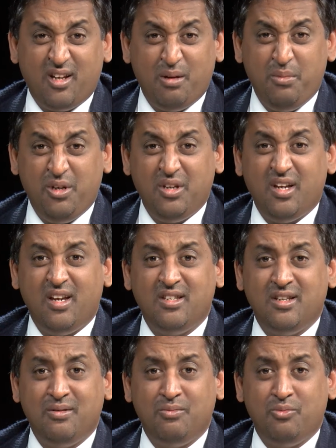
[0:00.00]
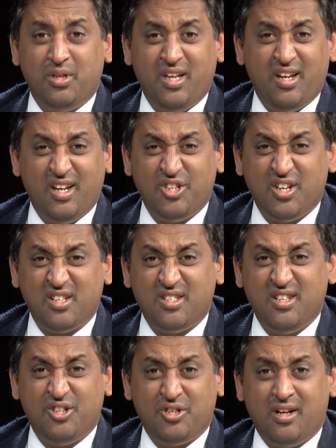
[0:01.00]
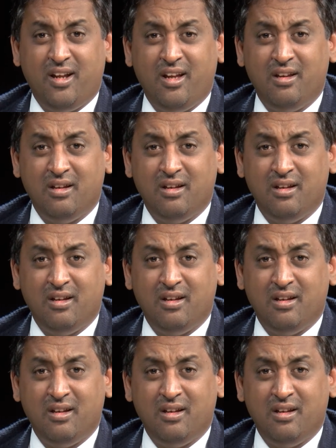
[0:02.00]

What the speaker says: communicating with the NHS digitally.